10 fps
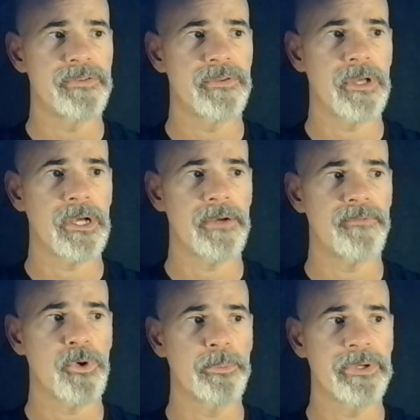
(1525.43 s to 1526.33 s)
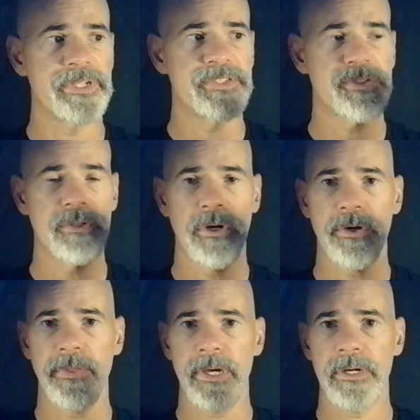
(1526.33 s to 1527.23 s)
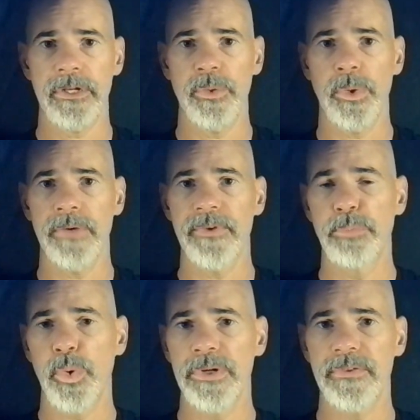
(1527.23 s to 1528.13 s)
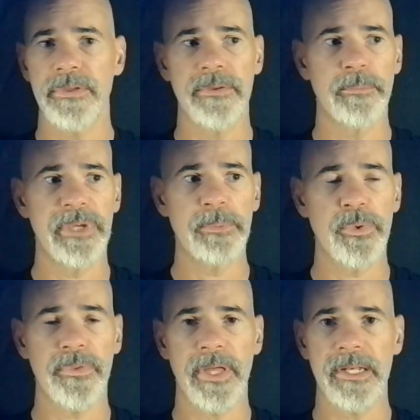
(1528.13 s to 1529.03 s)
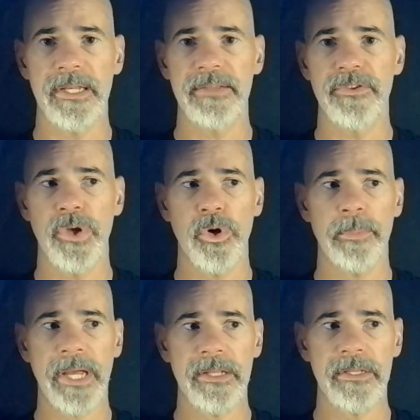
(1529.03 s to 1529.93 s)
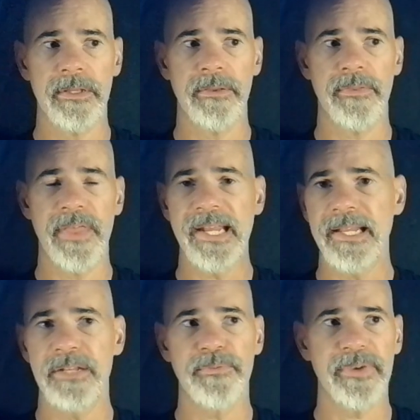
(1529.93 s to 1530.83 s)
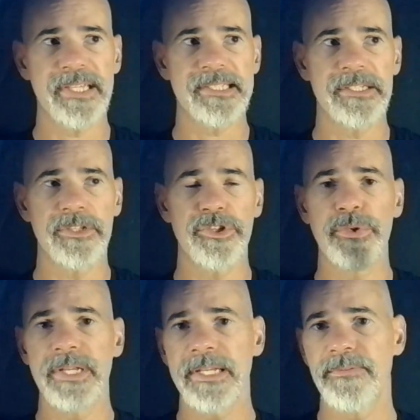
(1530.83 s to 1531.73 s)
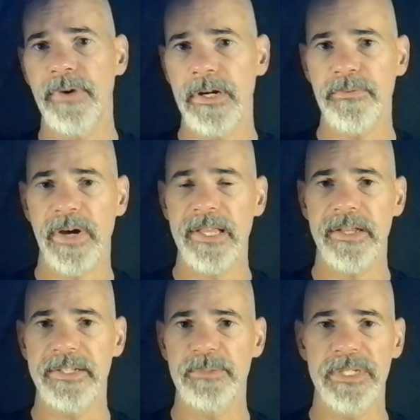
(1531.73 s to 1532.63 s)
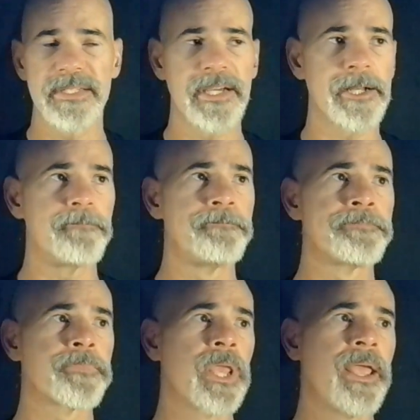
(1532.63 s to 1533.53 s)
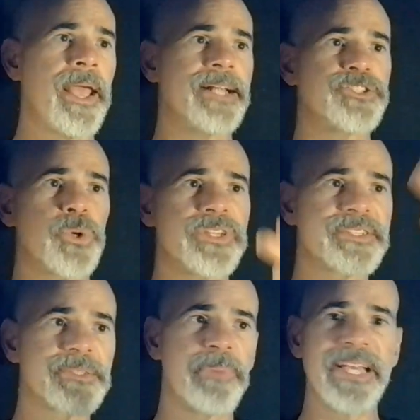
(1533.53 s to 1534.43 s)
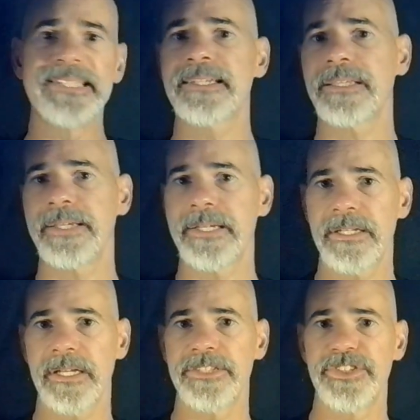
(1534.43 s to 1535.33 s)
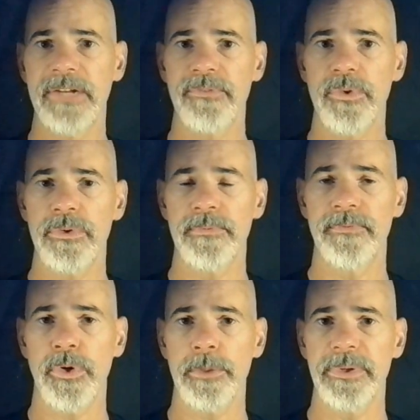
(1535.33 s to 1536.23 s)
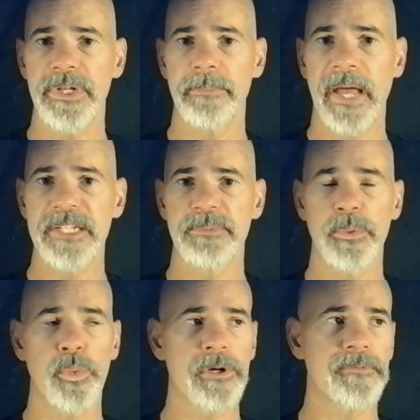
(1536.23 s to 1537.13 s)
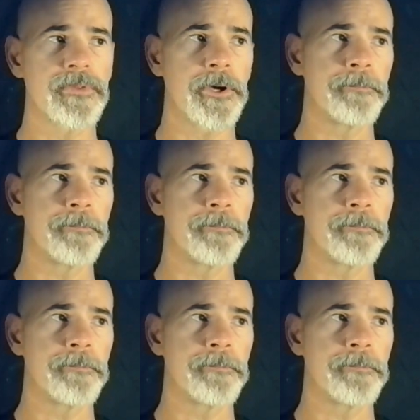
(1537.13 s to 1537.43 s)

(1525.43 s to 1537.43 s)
vulnerabilities are there. You want to report it to the people that need to know about it. They need to fix it. You need to verify that it's been done. And so this is basically a general vulnerability management workflow.